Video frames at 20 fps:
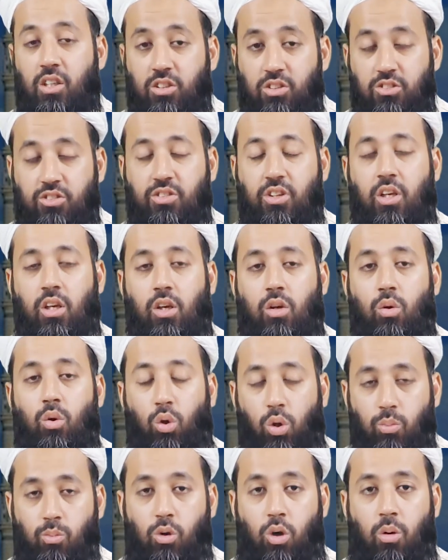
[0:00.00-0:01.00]
Say,
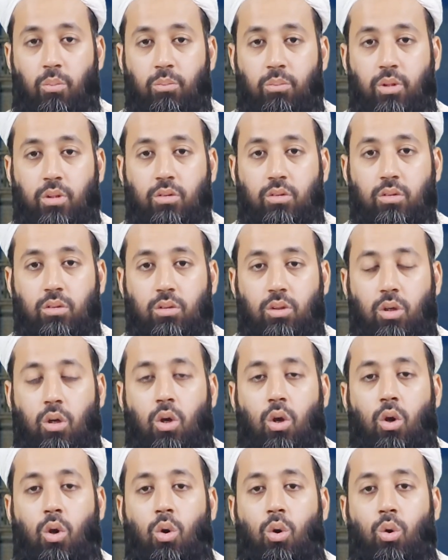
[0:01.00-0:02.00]
O Muhammad,
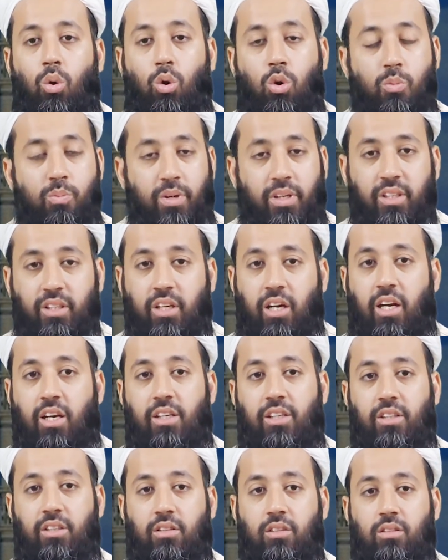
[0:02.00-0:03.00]
O
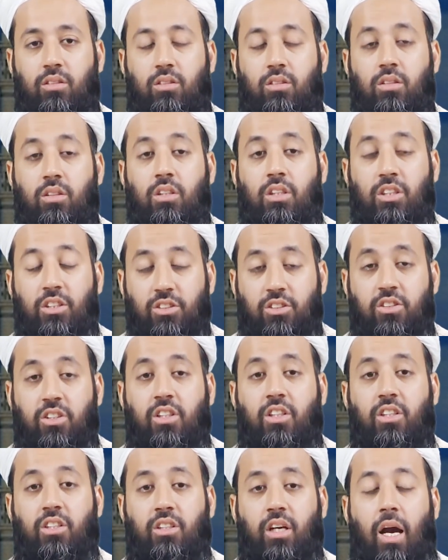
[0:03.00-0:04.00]
mankind,
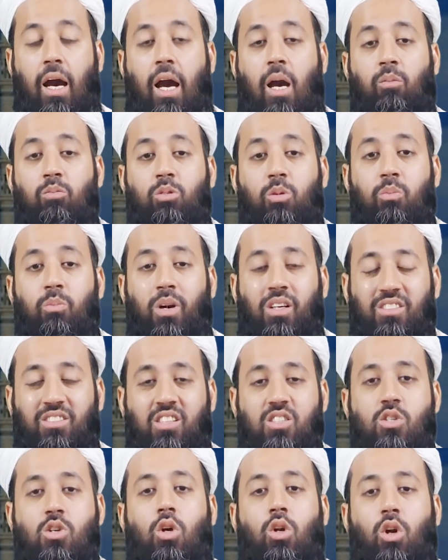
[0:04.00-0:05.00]
indeed I am the
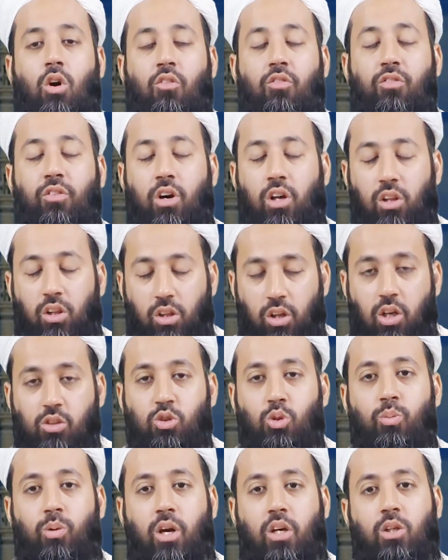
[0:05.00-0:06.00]
messenger of Allah
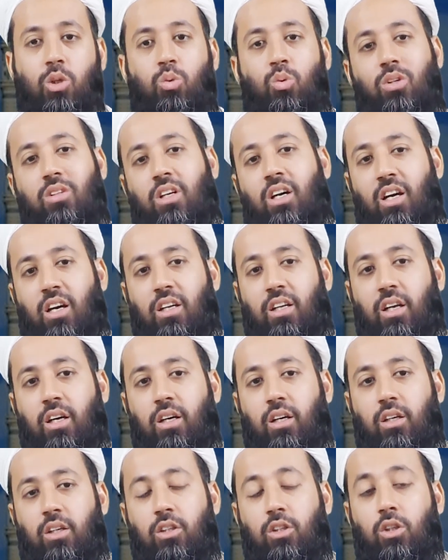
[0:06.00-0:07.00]
subhanahu wa ta'ala
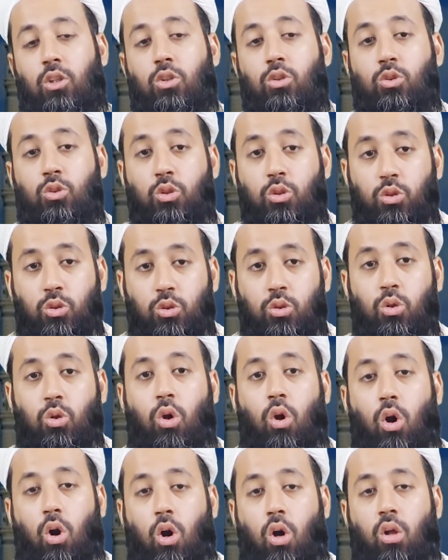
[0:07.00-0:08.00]
to you
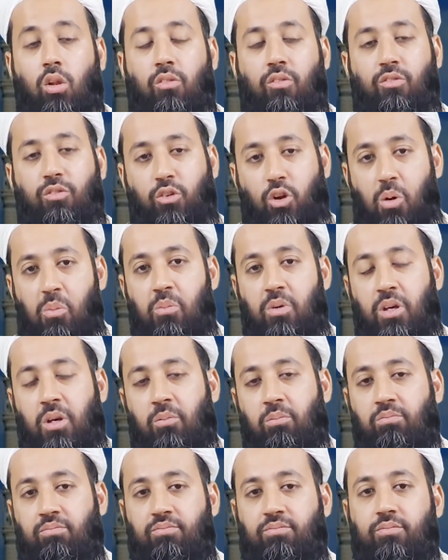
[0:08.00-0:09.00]
all from
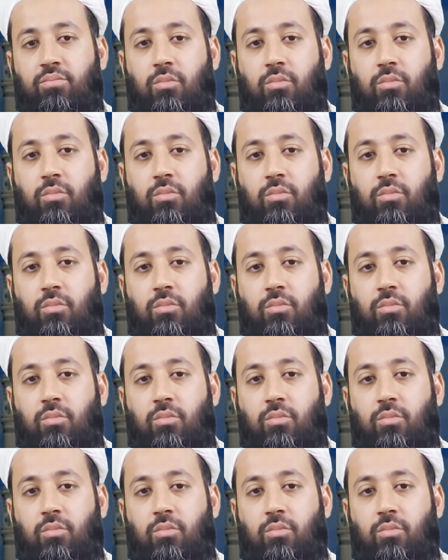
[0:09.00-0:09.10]
him,